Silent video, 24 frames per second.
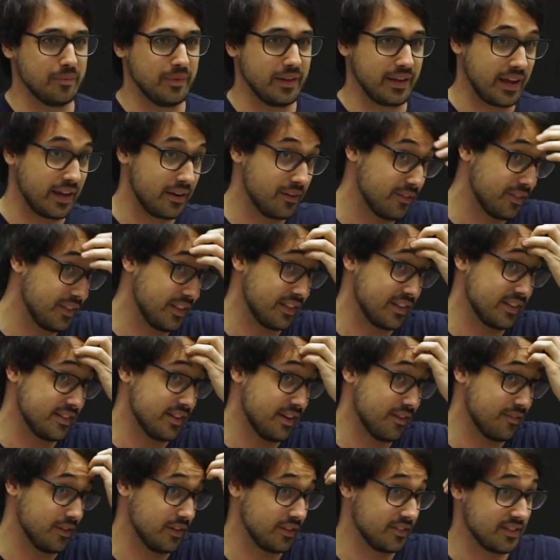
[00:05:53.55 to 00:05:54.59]
Like, I don't think this
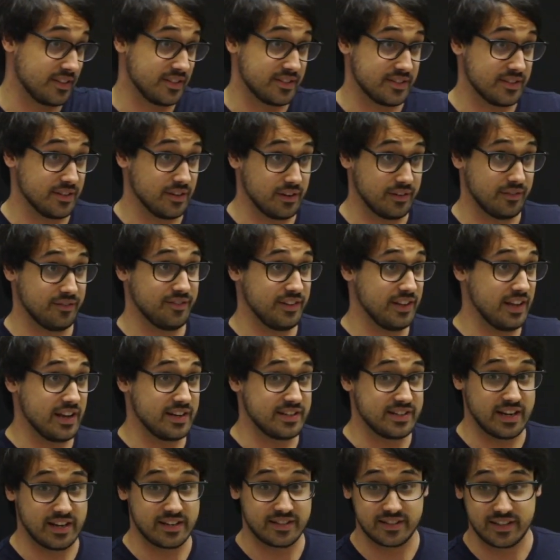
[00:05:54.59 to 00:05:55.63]
ever existed on
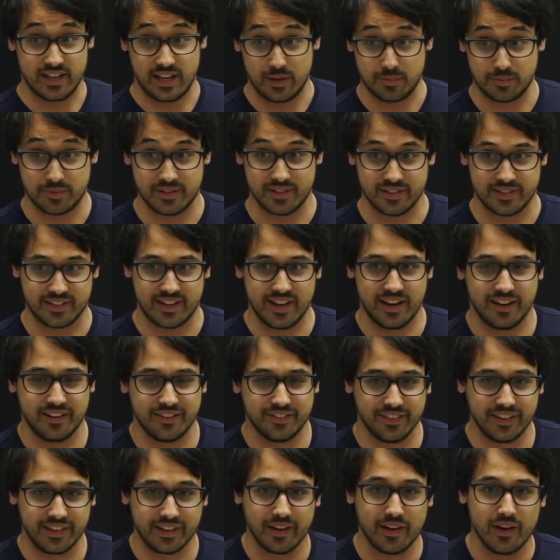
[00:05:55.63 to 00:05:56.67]
VHS tapes, this kind of
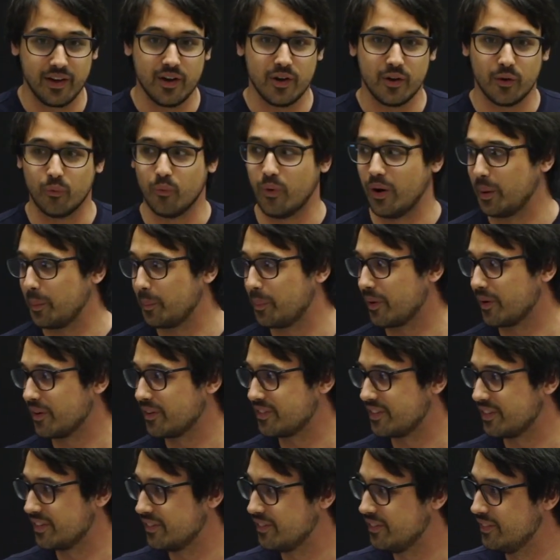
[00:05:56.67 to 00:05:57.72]
like
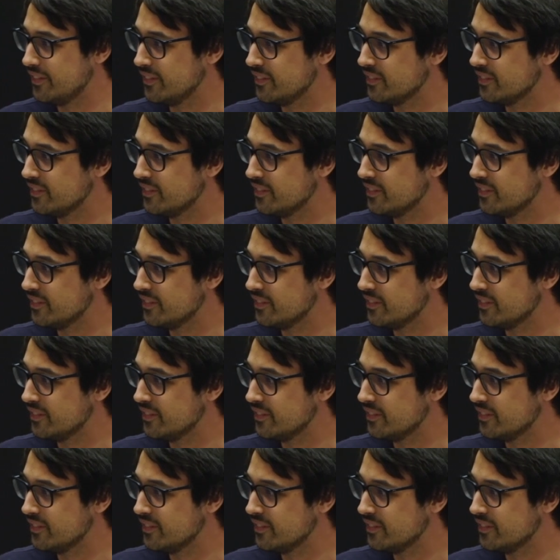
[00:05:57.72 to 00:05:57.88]
one-person